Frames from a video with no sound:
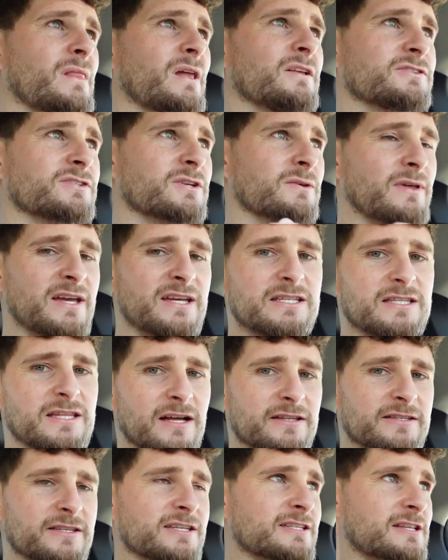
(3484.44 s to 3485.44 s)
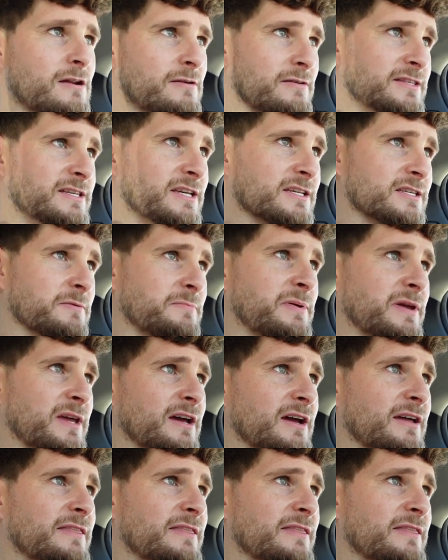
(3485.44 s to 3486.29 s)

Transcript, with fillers: And so they start to slowly disappear.